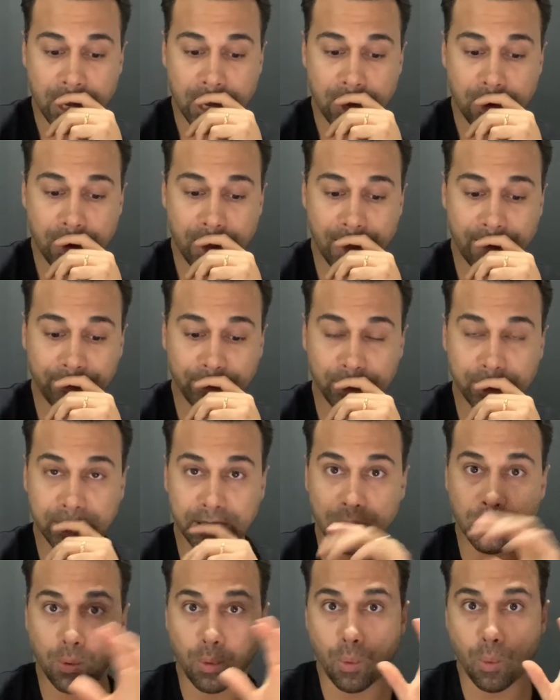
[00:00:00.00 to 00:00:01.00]
you have
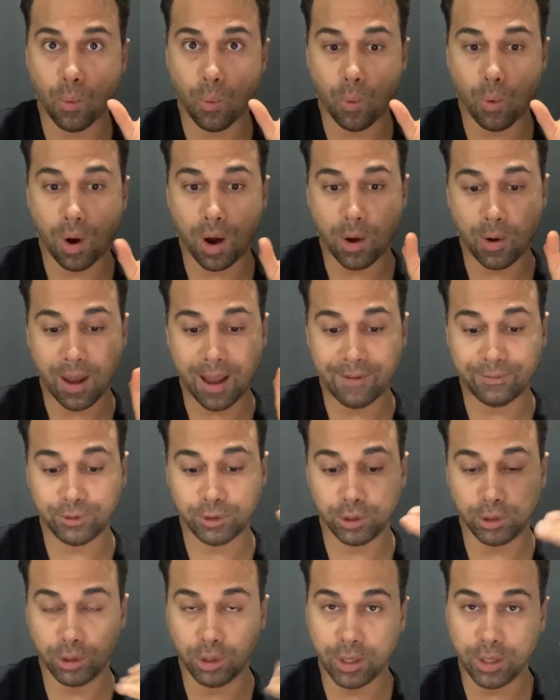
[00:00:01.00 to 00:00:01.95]
to